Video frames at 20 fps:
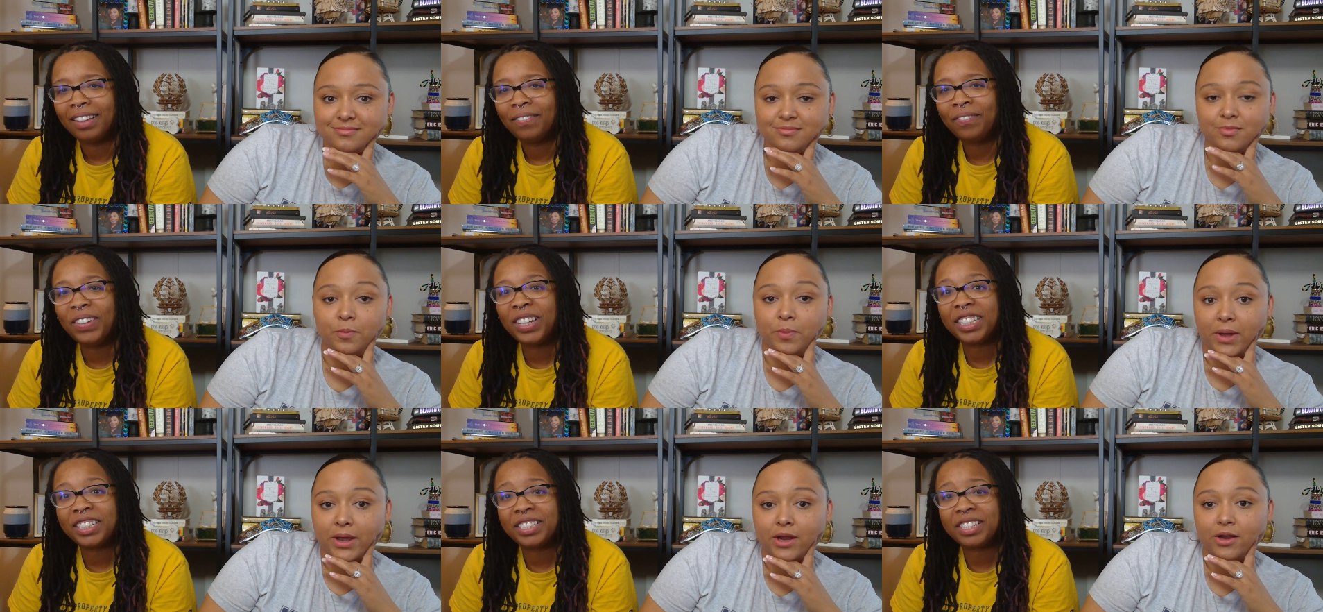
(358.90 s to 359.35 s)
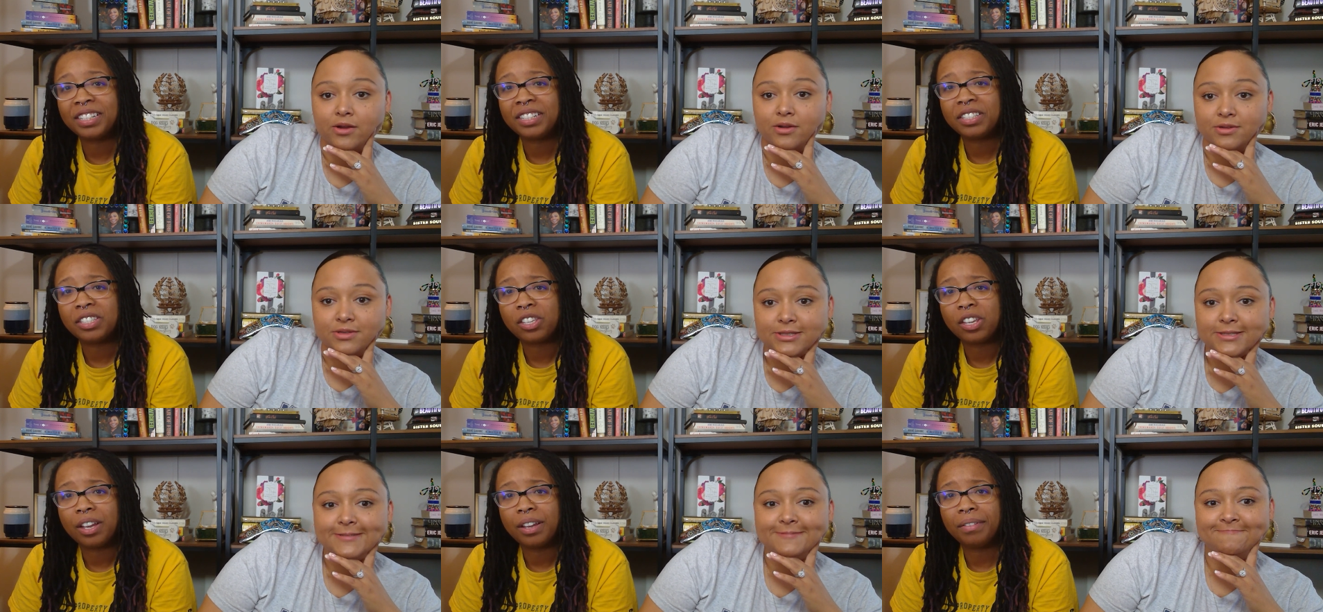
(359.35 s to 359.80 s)

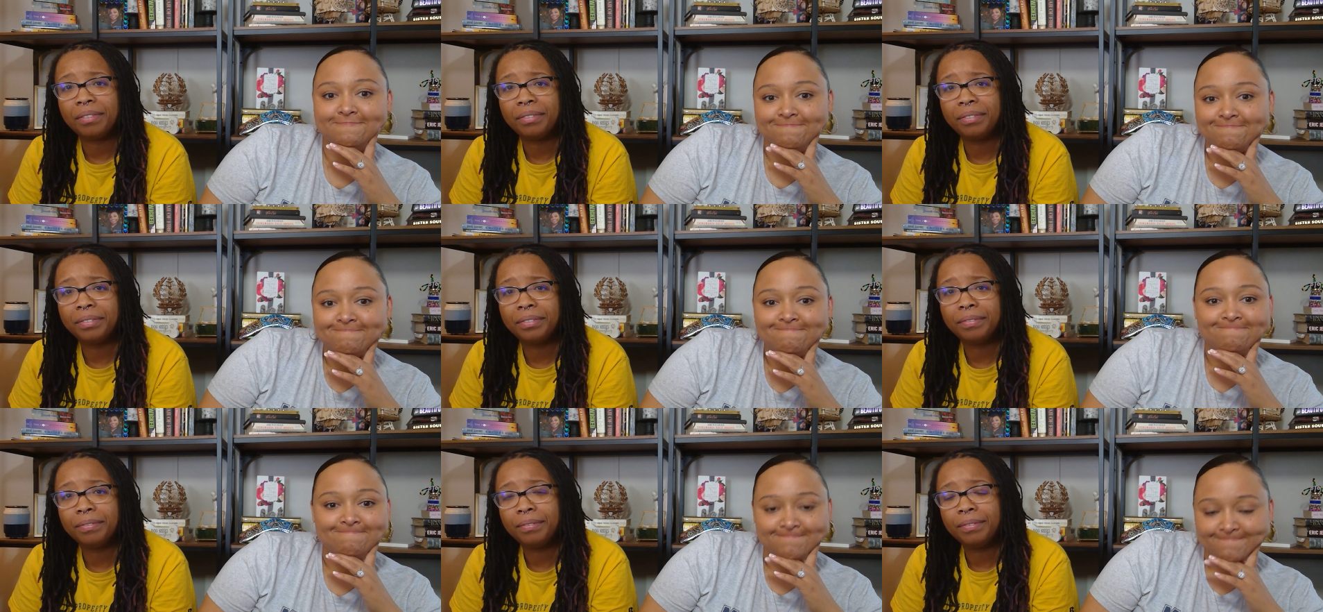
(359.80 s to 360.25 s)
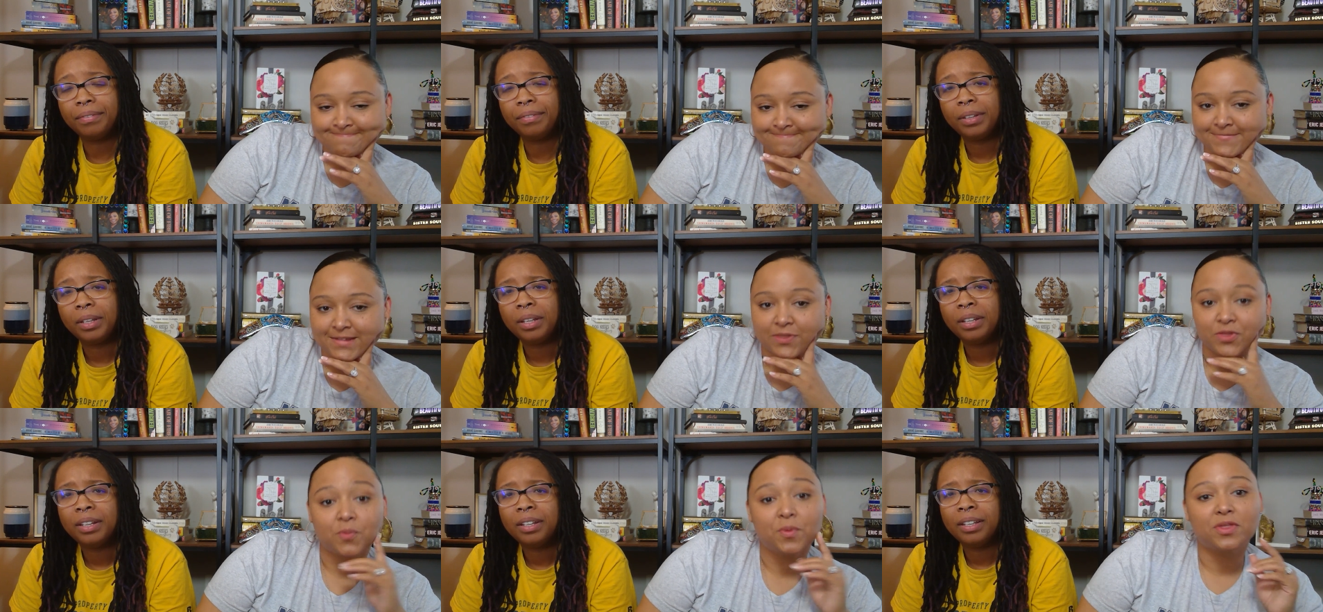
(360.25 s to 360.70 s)
Speaker 1: repairs.
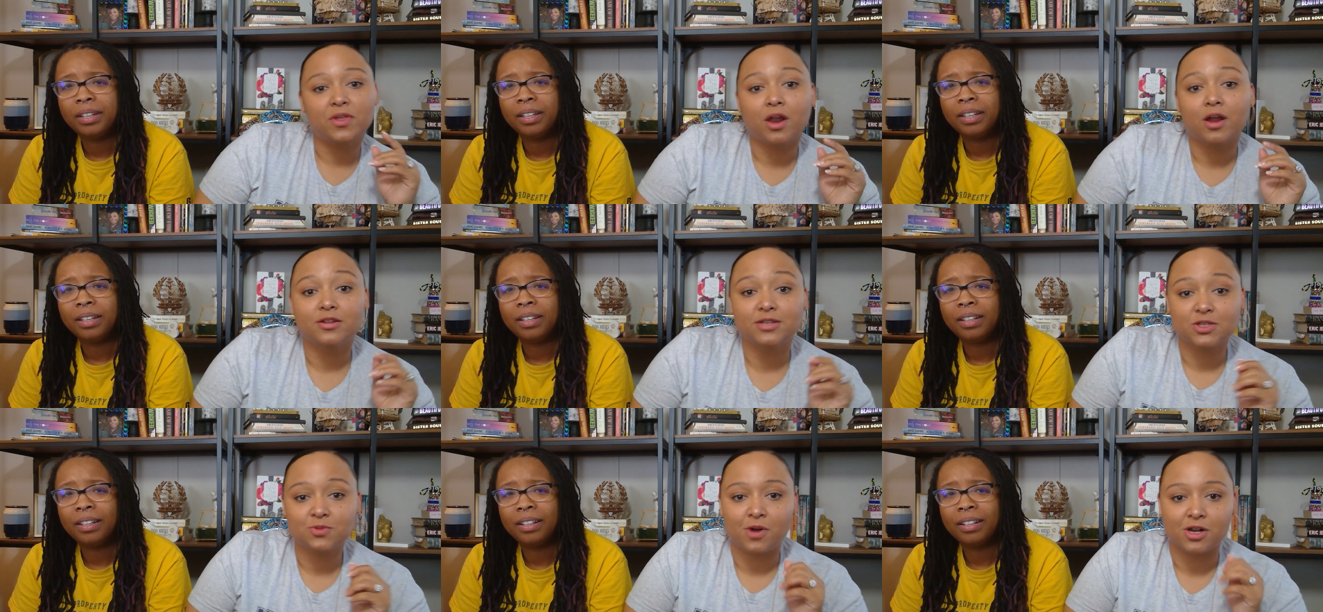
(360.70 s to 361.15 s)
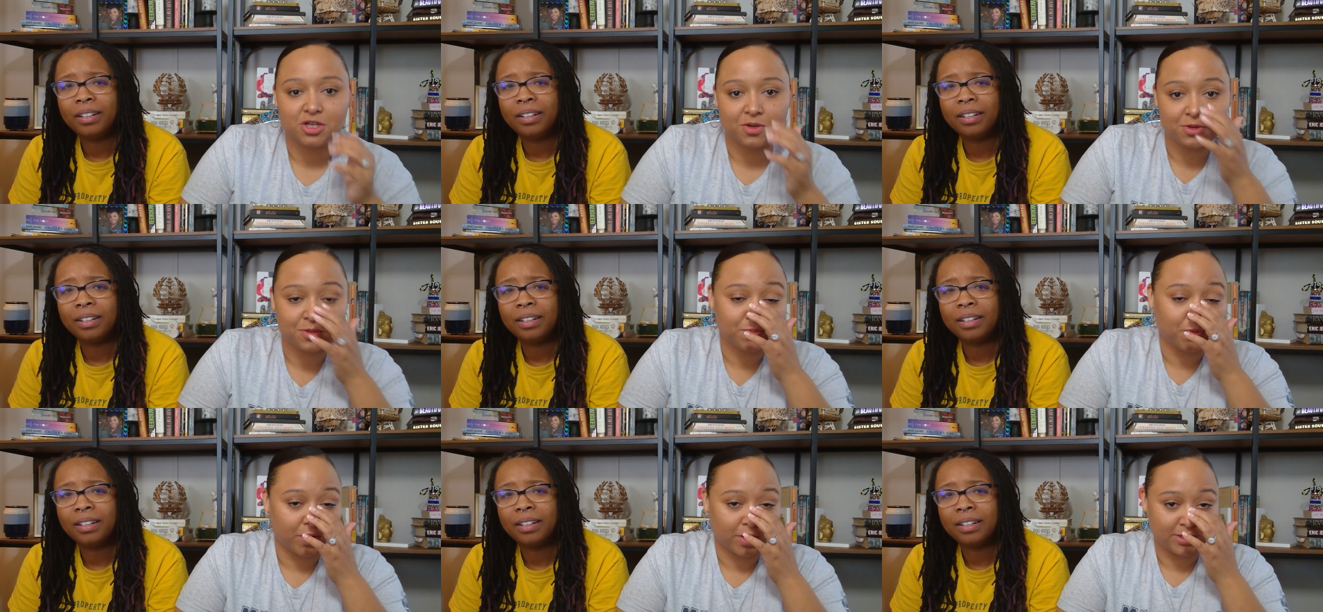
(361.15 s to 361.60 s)
Then we thought our dishwasher
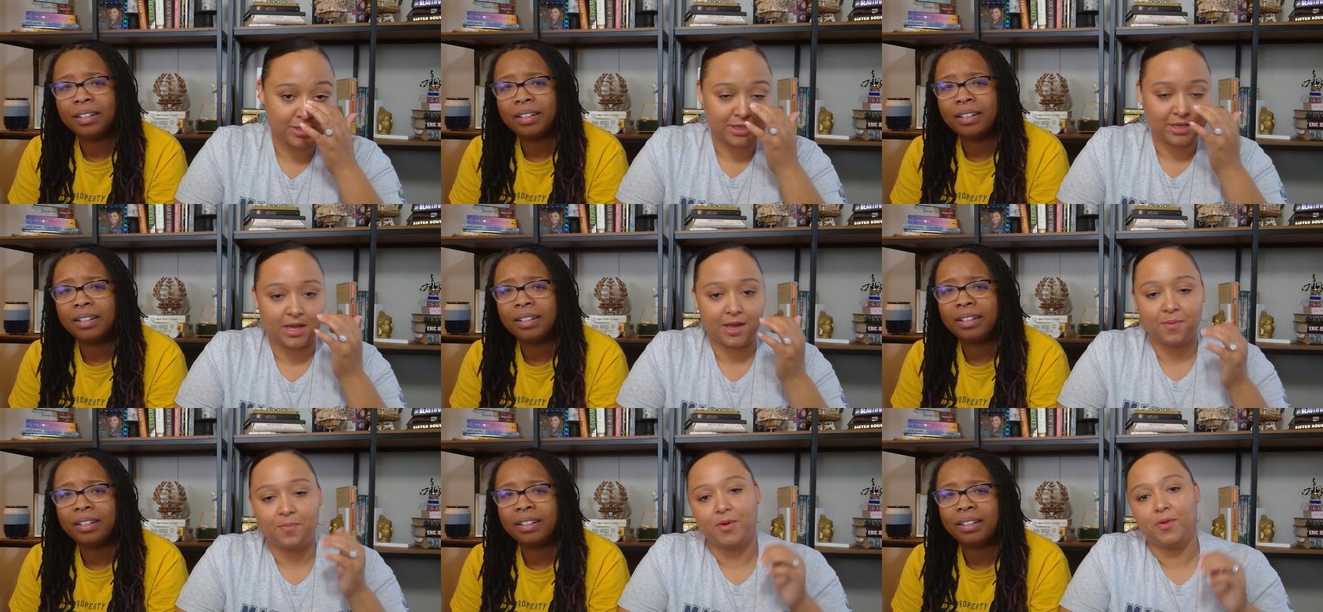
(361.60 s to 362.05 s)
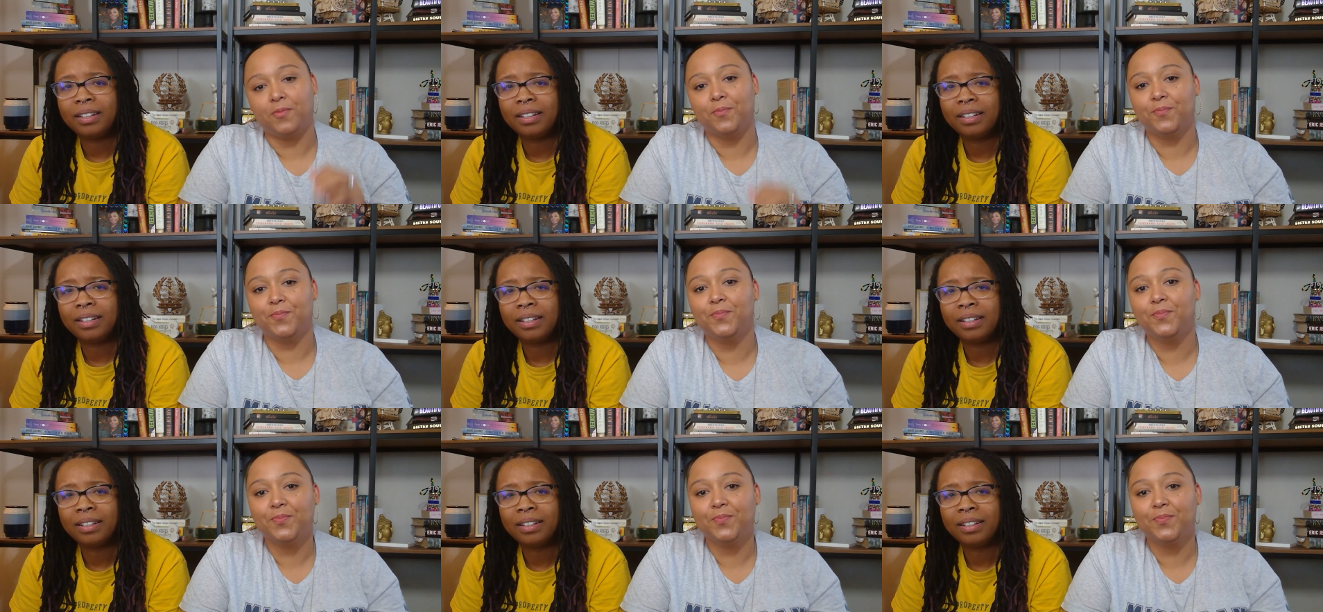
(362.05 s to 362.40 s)
was broken today, but